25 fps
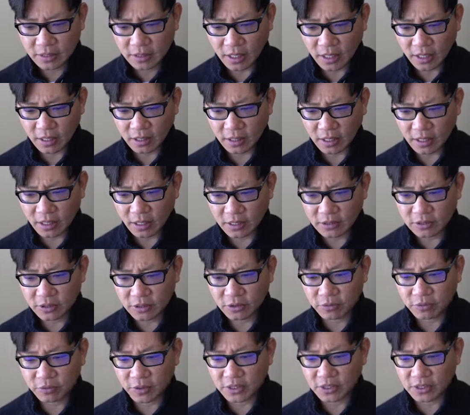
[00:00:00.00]
Yeah, that's a
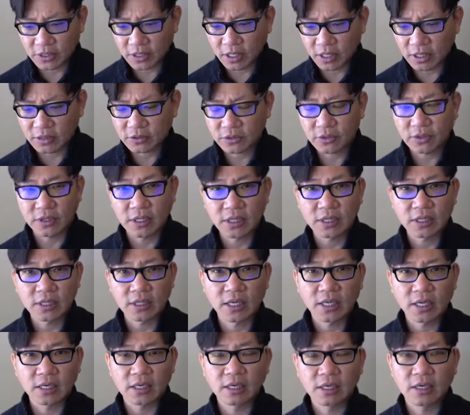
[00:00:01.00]
good question. I also think
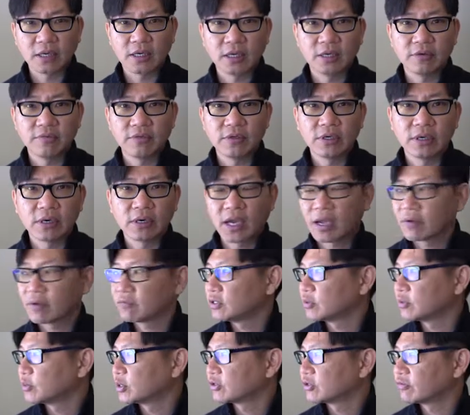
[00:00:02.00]
that if you don't have
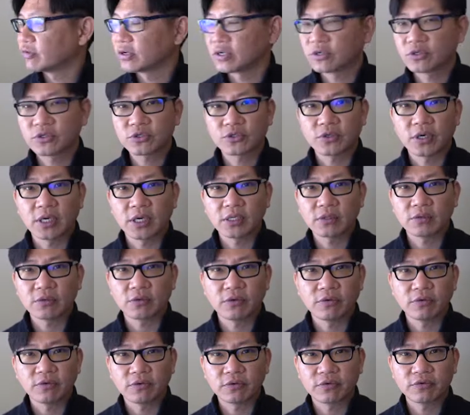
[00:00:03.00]
too much finger strength
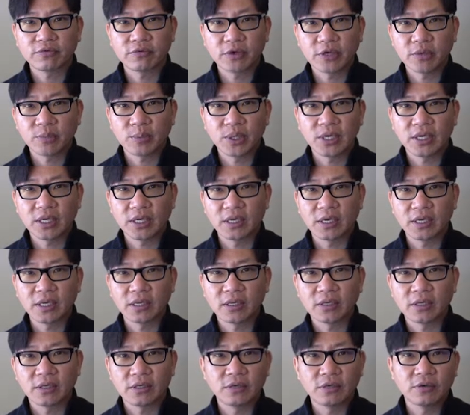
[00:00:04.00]
or you're afraid of breaking
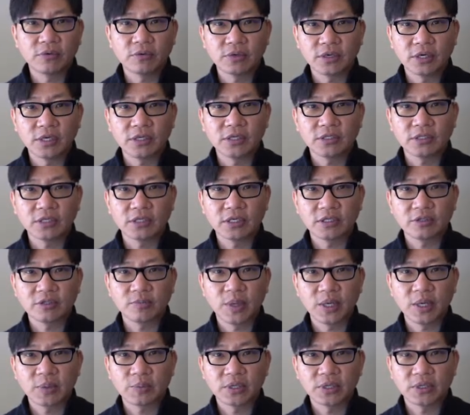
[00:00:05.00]
anything, don't worry, it's
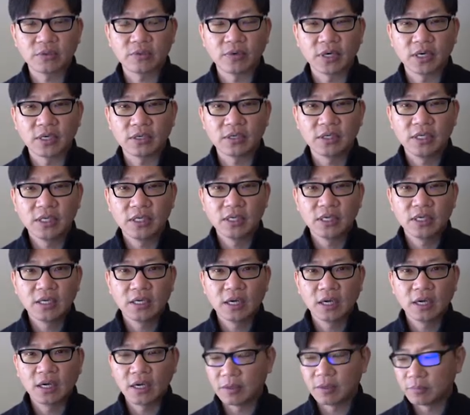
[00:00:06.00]
made pretty well.
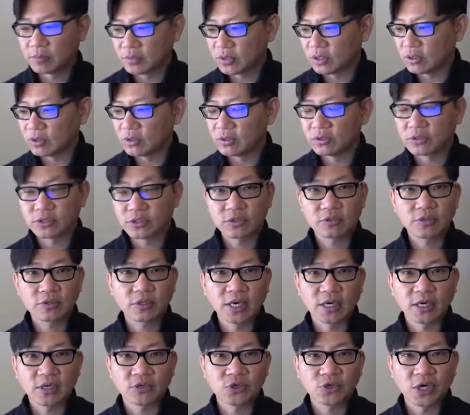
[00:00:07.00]
You just
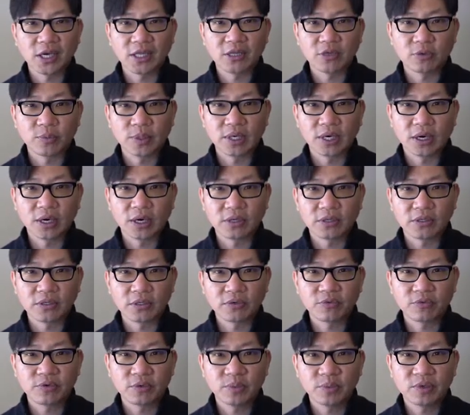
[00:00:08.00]
got to try a little bit harder
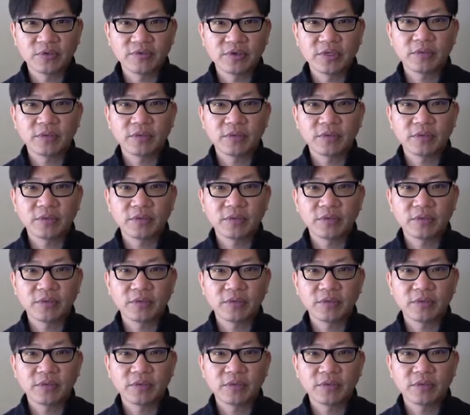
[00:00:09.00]
to remove